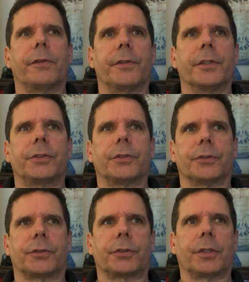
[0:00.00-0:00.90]
this
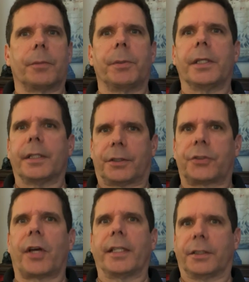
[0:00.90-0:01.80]
is going to be an
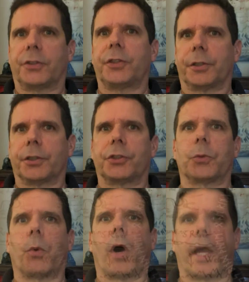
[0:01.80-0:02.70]
exciting series to
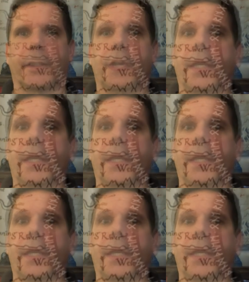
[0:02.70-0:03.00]
watch.